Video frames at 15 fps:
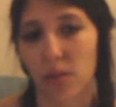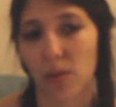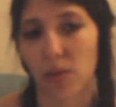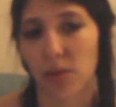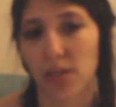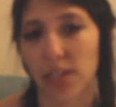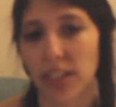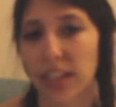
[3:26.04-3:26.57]

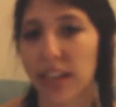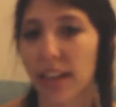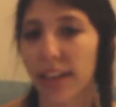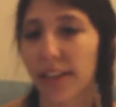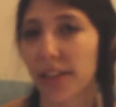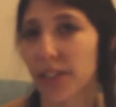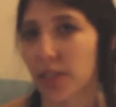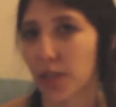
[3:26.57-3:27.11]

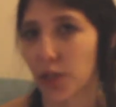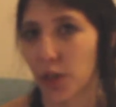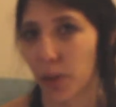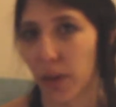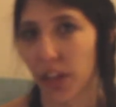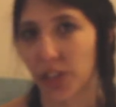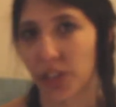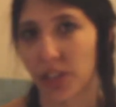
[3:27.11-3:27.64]
seeing the
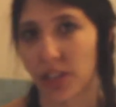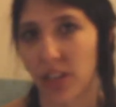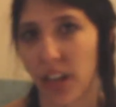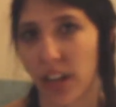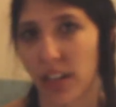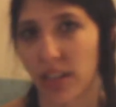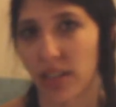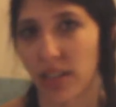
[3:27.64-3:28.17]
situation
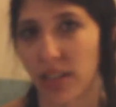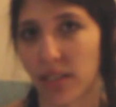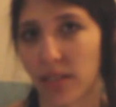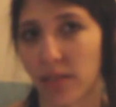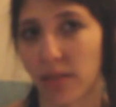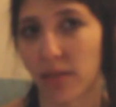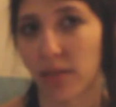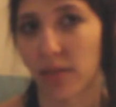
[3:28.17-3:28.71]

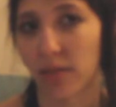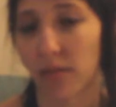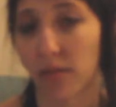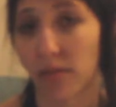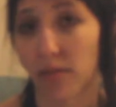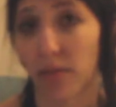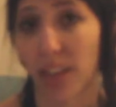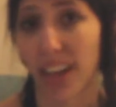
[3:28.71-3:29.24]
as
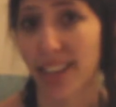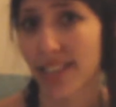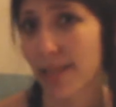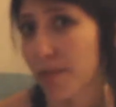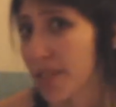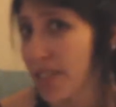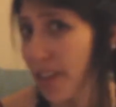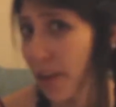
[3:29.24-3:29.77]
guys can
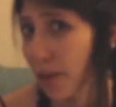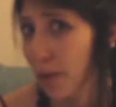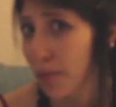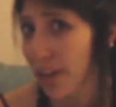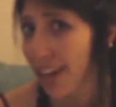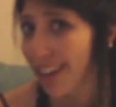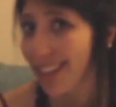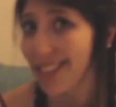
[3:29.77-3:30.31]
be stay-at-home
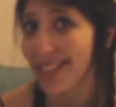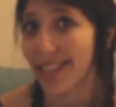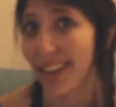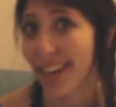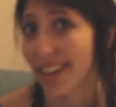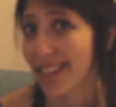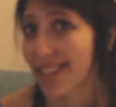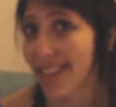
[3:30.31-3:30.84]
dads,
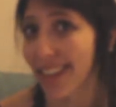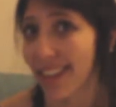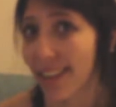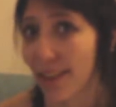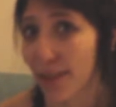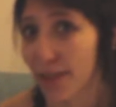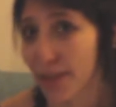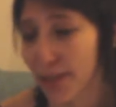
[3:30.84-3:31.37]
guys can
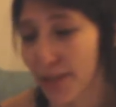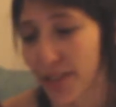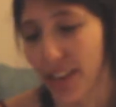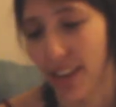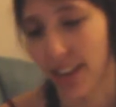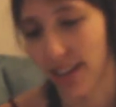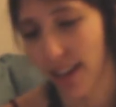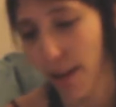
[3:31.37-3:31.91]
also
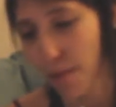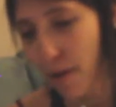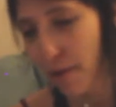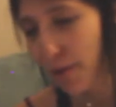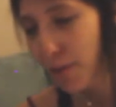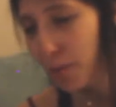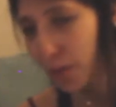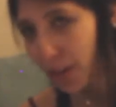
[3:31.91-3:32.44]
take time off
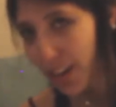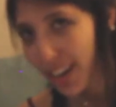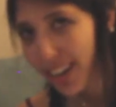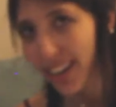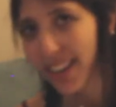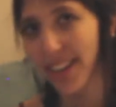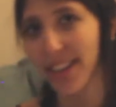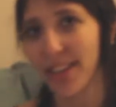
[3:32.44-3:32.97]
of
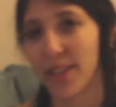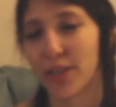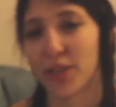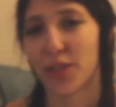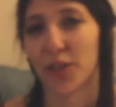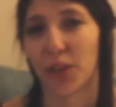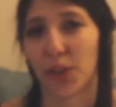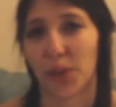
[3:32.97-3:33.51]
work
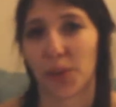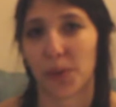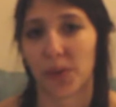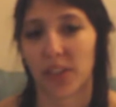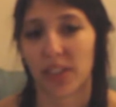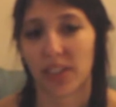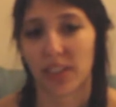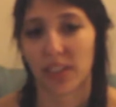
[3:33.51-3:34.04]

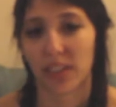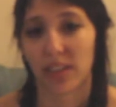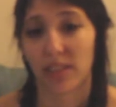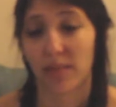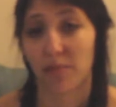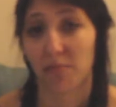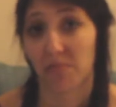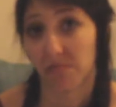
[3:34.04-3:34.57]
to
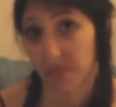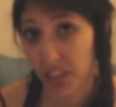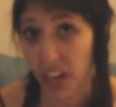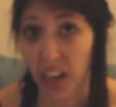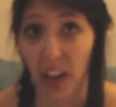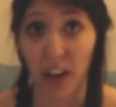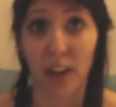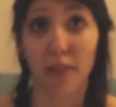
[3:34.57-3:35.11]
take
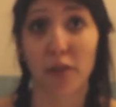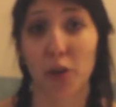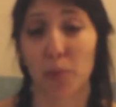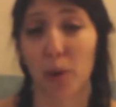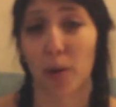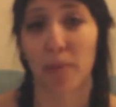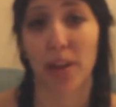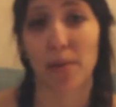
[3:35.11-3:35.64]
care of
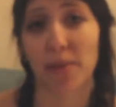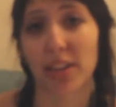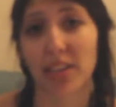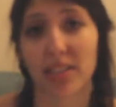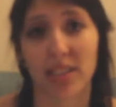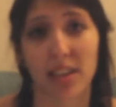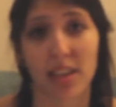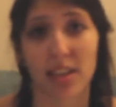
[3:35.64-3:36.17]
newborn
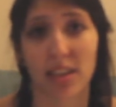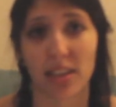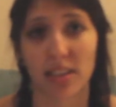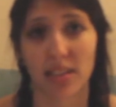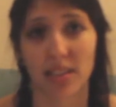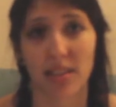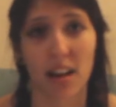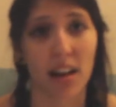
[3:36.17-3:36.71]
babies, and
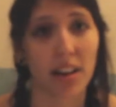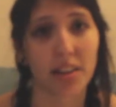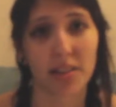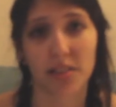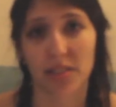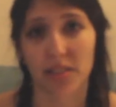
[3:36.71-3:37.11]
it's not